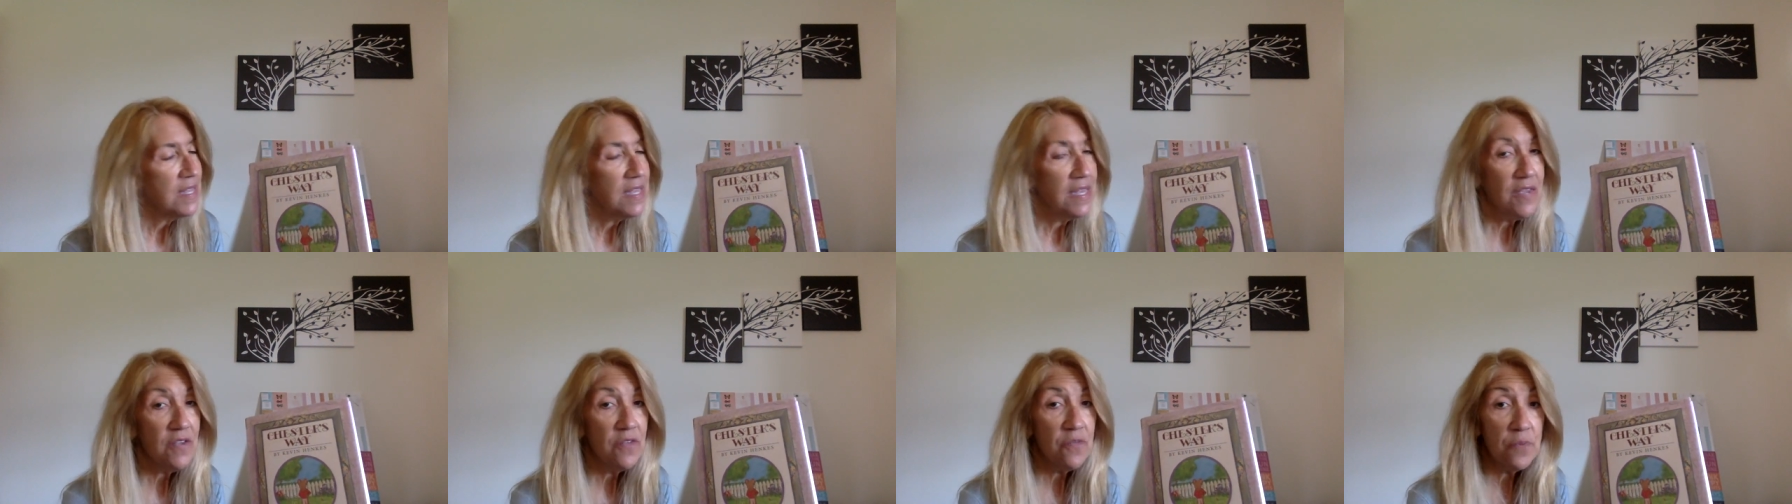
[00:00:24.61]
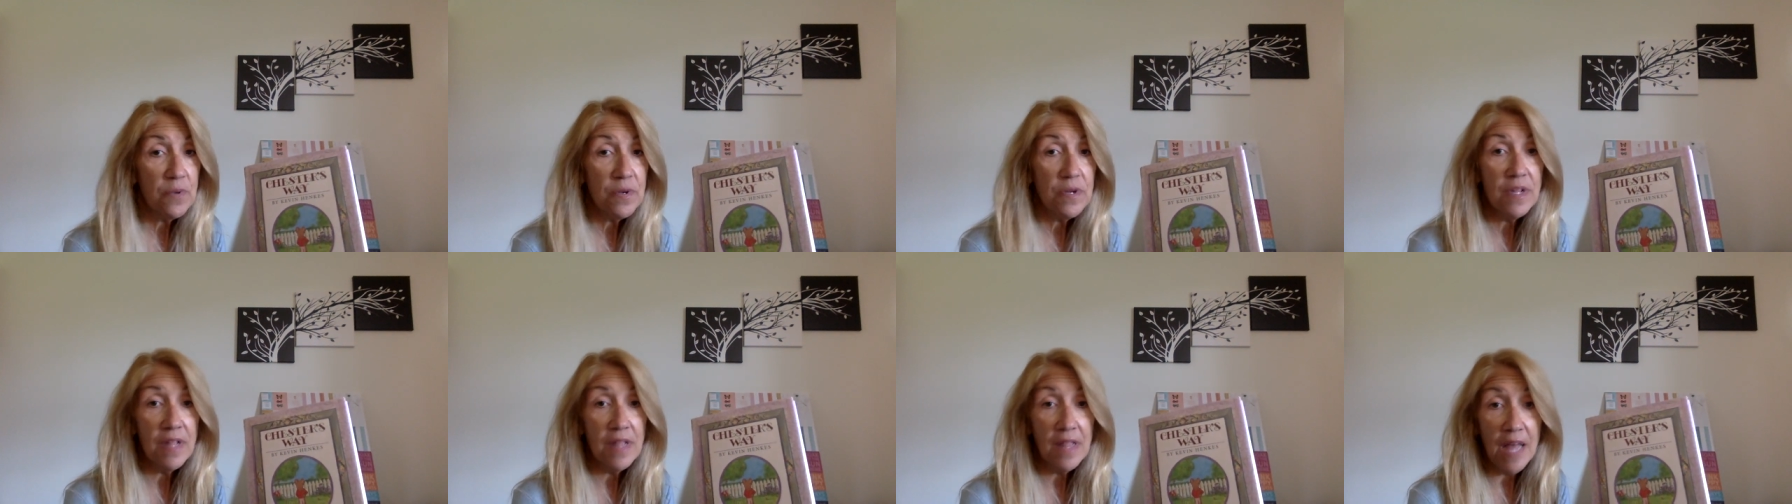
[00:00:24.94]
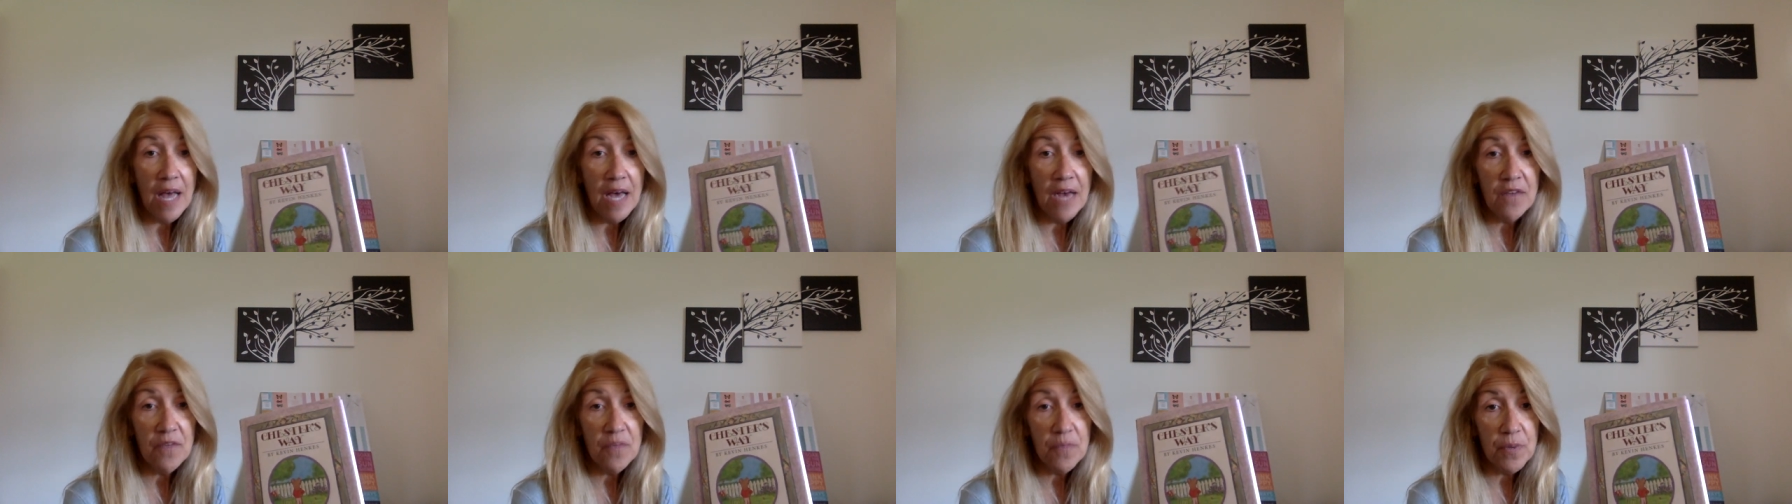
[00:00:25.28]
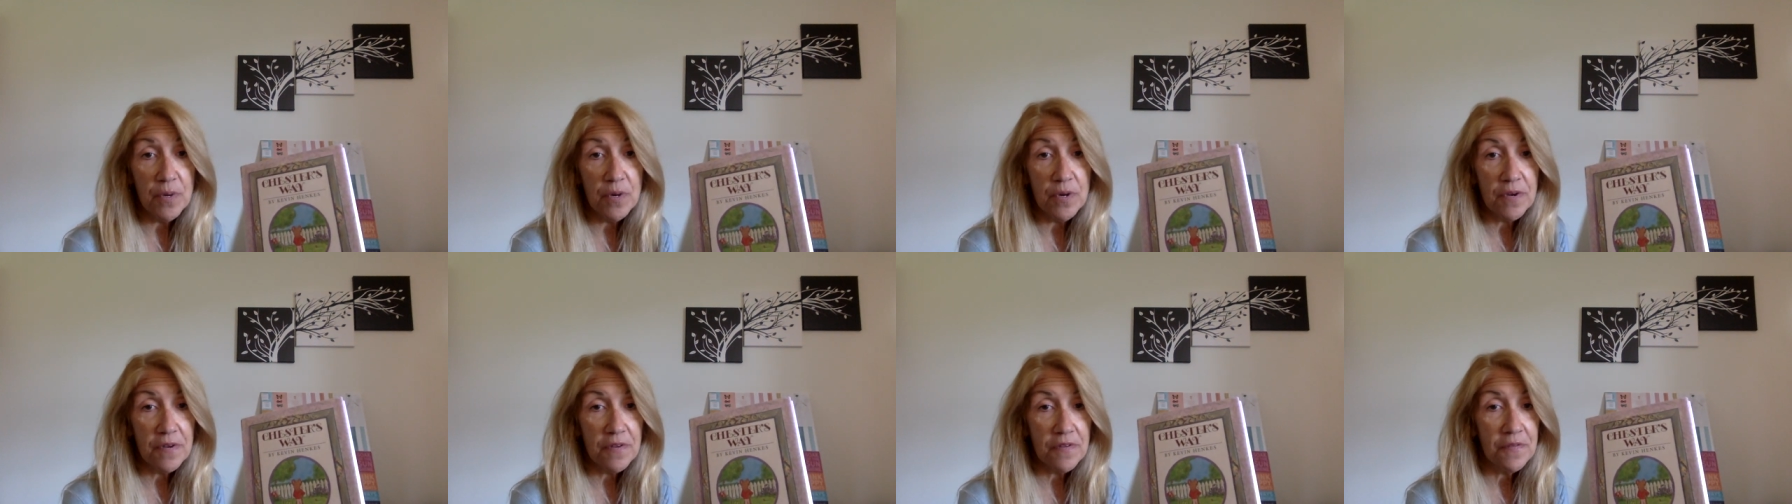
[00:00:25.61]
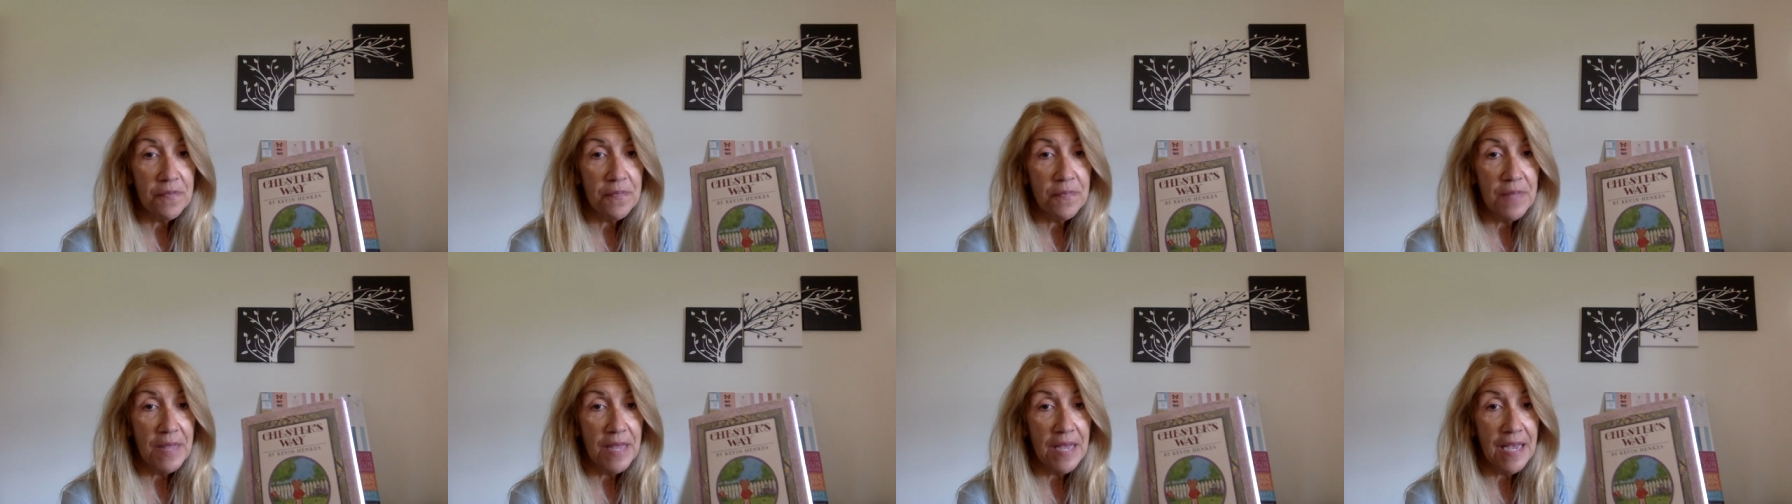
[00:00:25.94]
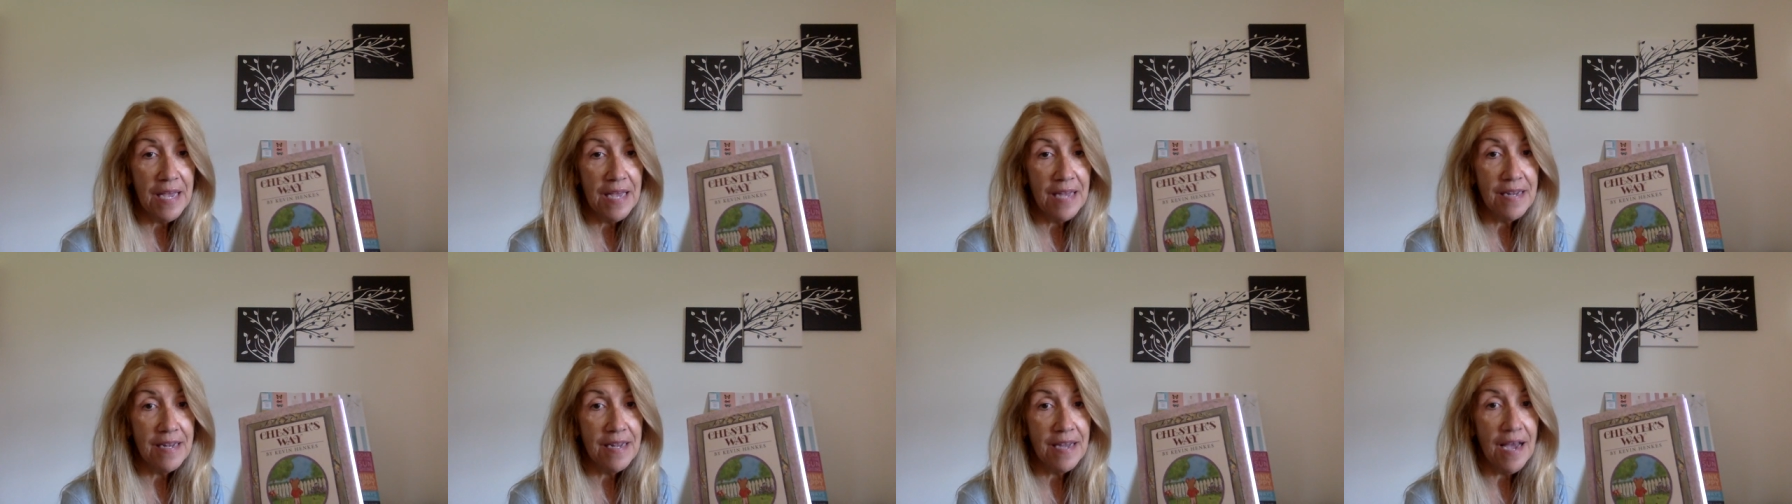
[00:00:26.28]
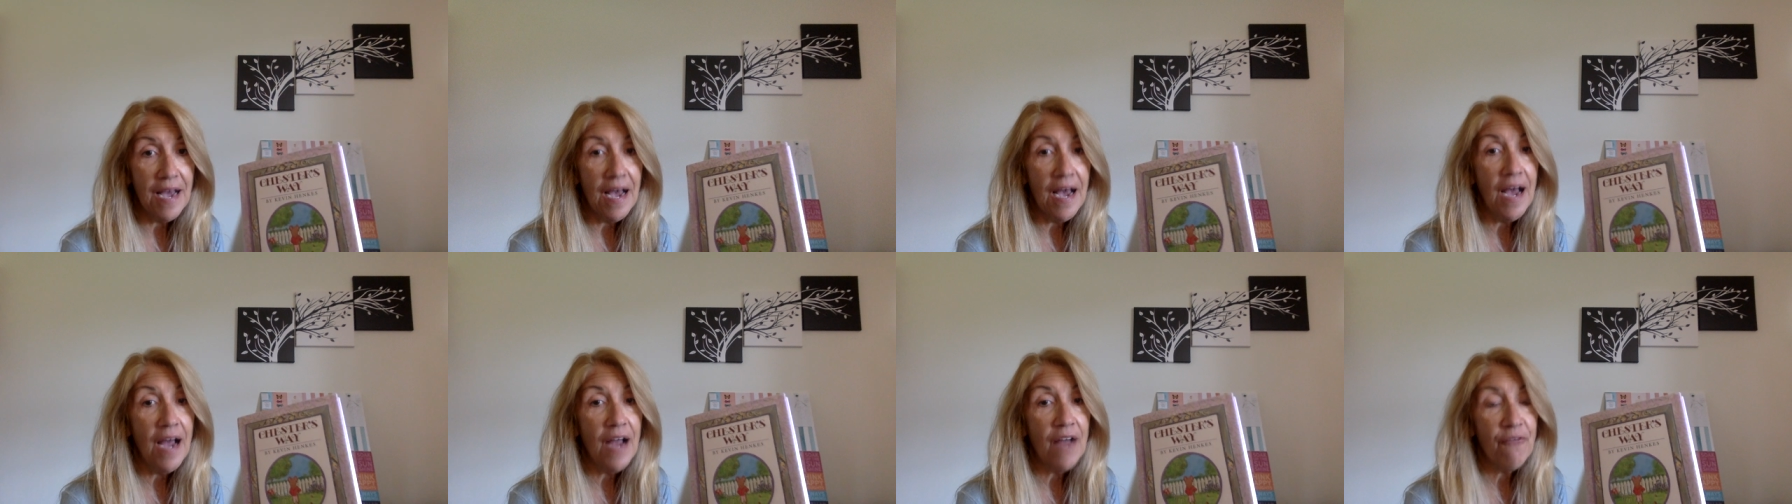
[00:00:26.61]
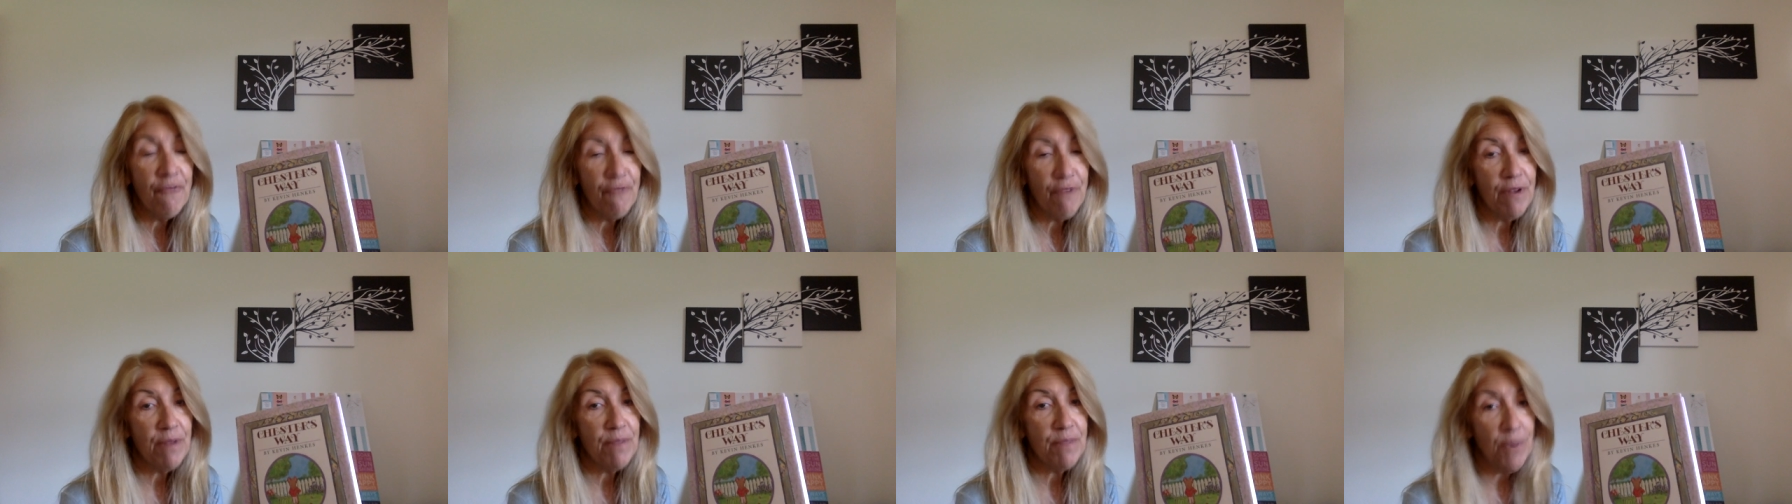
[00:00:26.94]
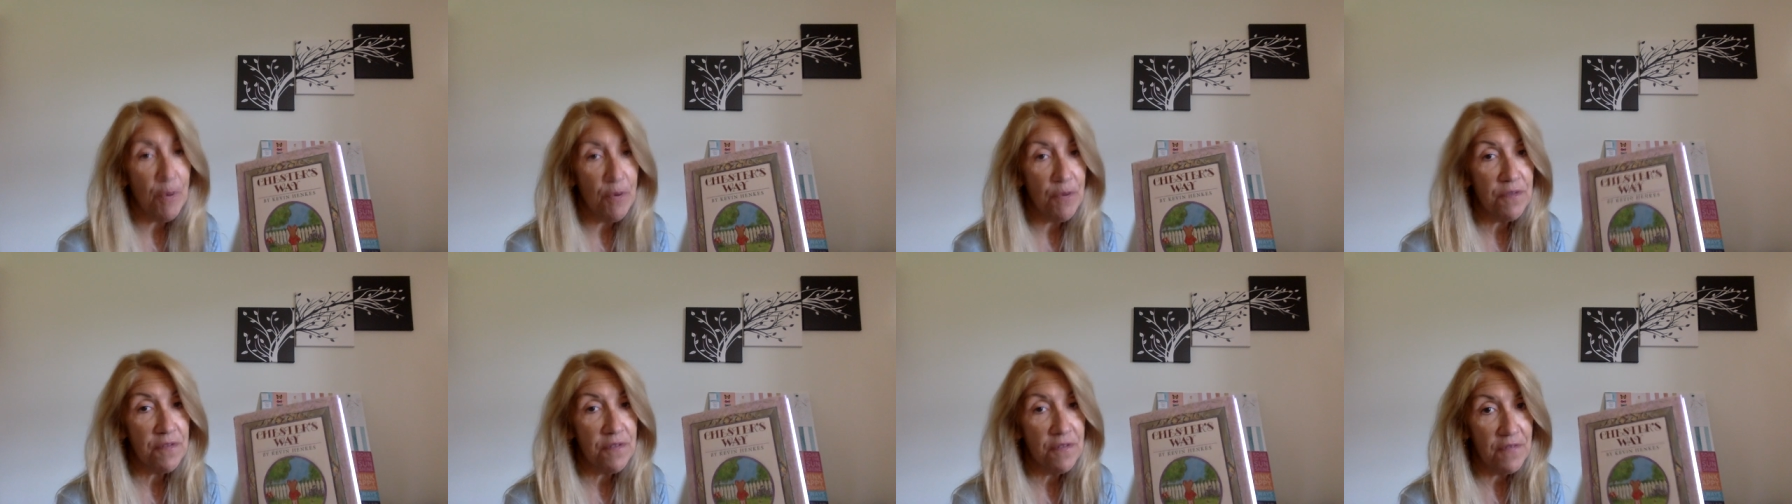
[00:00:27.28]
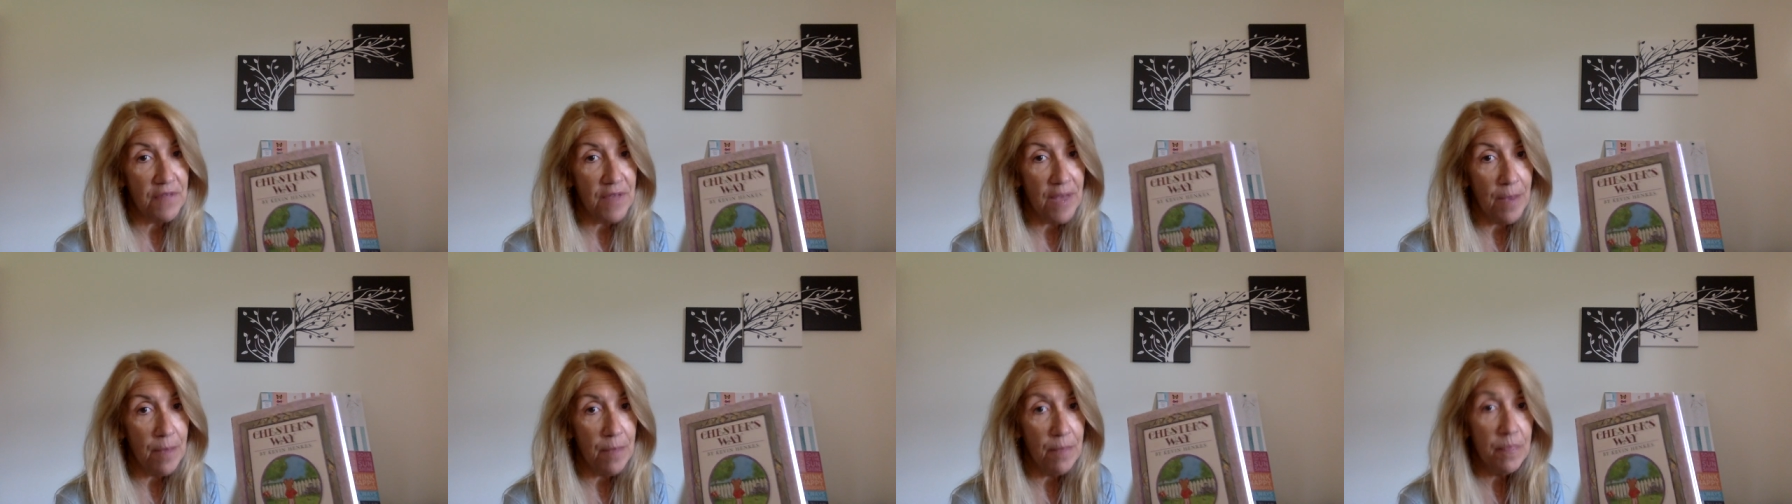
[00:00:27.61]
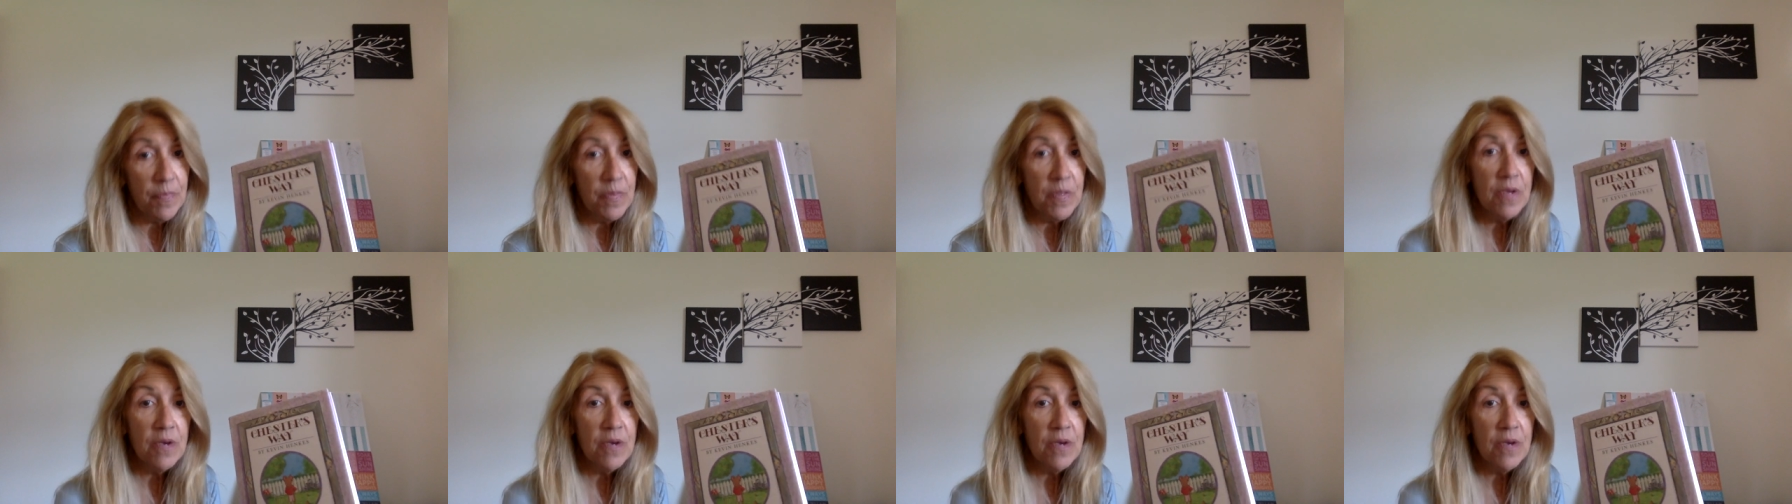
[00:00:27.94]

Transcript: He's written a lot of books, and I've read most of them